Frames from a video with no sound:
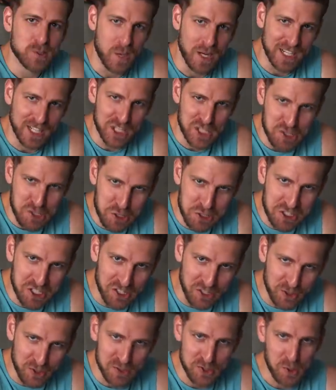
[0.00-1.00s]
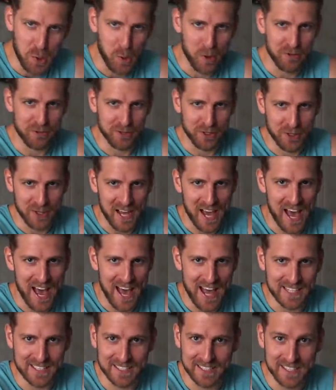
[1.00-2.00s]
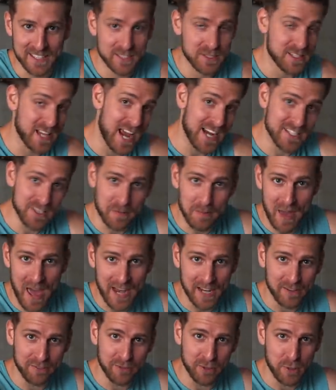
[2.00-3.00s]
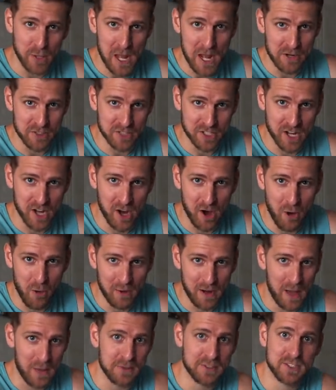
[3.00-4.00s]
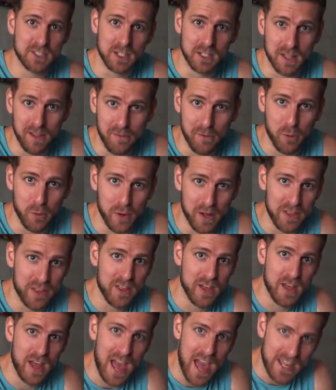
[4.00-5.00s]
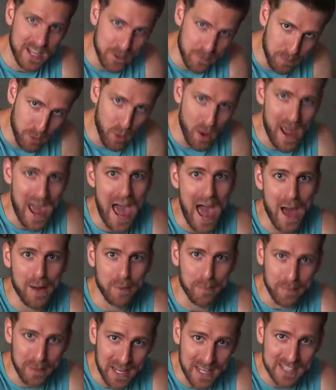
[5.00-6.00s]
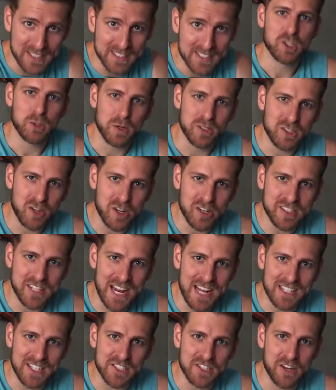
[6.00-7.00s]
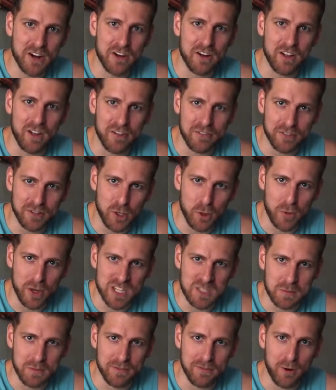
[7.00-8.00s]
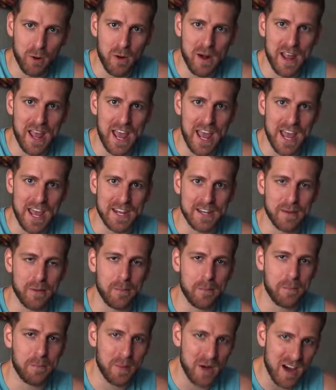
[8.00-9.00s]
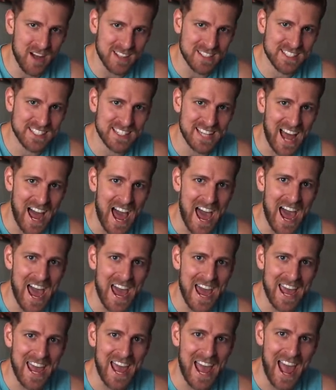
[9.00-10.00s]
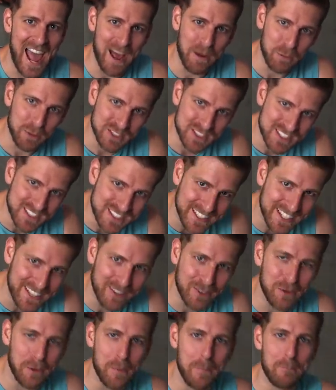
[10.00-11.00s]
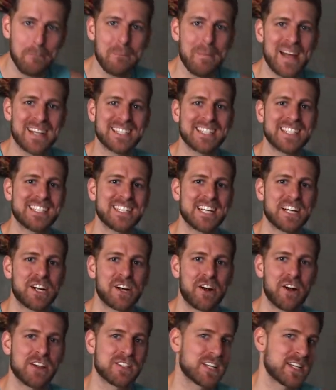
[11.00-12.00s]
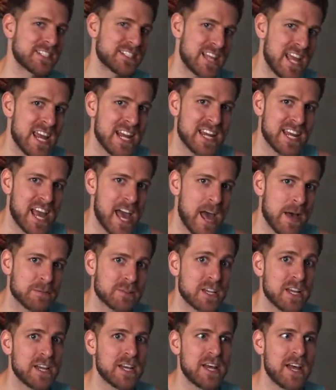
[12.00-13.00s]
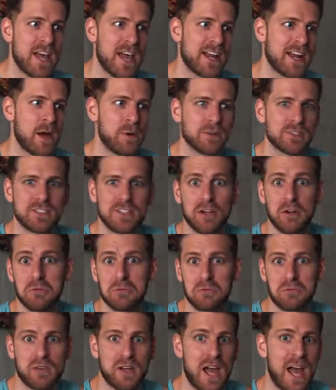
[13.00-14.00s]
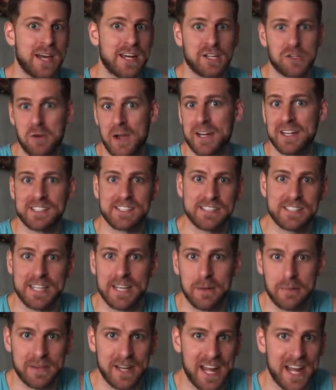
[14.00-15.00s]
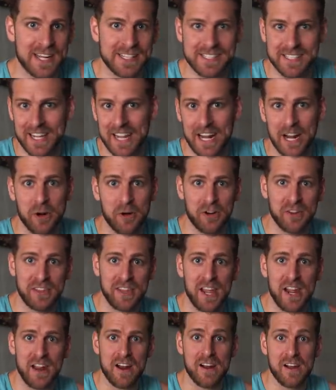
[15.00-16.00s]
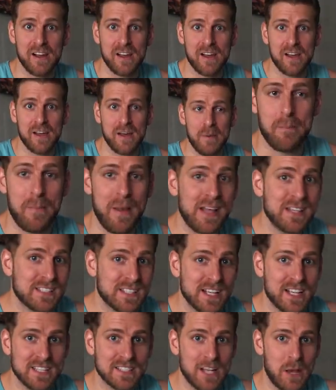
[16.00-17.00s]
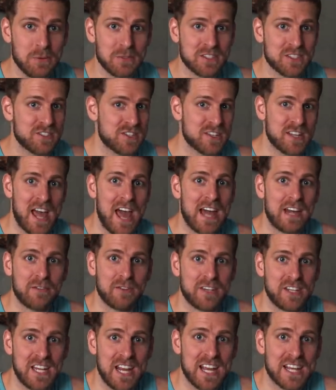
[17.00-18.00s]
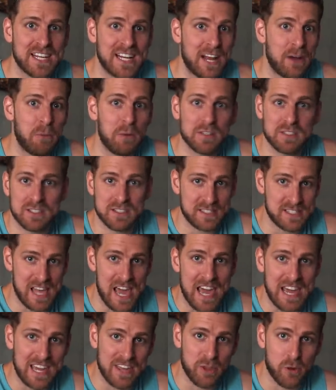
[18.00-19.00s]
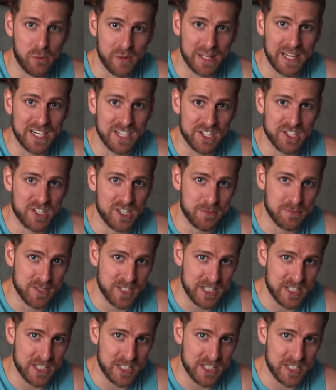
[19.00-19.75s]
So I got a juicy little story for you guys. This is actually back a few years ago when I was still living with your boy had a beast. So I started dating this girl a few weeks beforehand, but I was still messaging girls on dating apps and I was still kind of trying to set up dates here and there, basically because I was just kind of a dick and I wasn't taking the relationship